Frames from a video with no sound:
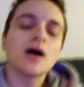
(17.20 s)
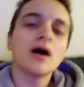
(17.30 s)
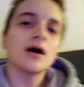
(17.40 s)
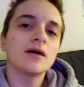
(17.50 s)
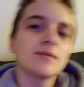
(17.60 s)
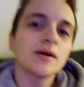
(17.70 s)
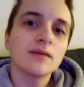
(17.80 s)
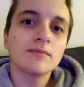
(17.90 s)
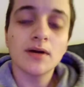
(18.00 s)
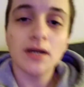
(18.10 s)
Um,
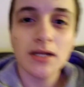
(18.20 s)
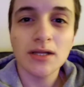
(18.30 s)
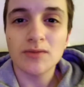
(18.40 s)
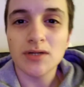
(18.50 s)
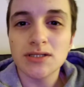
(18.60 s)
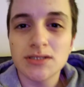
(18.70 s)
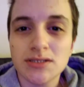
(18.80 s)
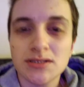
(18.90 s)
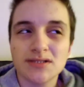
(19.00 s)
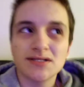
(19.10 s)
but
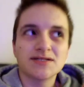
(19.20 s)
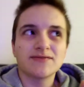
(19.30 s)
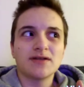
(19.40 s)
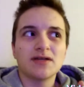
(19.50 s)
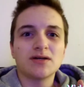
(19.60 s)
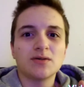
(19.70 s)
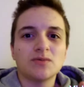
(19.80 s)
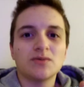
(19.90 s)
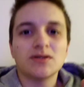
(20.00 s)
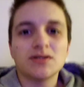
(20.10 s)
anyways, this
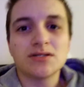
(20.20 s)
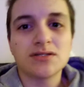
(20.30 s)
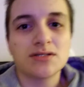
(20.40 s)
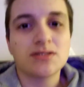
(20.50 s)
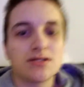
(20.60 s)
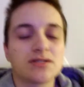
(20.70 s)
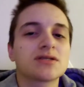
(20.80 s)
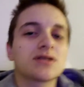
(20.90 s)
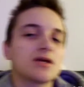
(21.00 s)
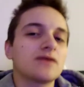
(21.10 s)
video is
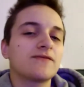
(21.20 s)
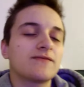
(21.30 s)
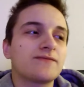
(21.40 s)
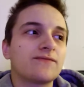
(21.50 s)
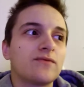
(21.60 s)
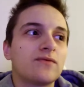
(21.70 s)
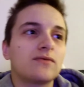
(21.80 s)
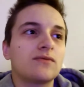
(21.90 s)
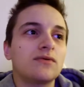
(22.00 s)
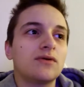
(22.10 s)
just
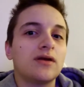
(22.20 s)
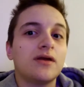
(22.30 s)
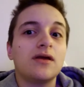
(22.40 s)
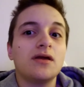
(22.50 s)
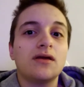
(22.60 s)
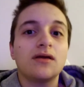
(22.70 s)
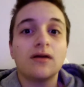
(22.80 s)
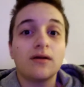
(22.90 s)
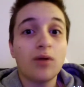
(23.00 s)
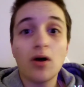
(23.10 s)
for a
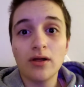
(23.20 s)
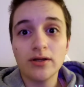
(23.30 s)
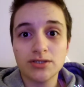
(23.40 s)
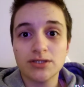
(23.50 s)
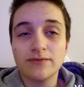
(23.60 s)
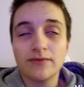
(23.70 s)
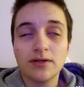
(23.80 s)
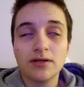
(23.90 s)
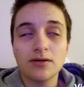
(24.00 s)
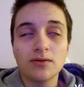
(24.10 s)
apology
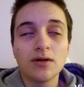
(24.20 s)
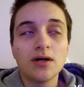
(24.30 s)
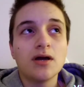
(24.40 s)
video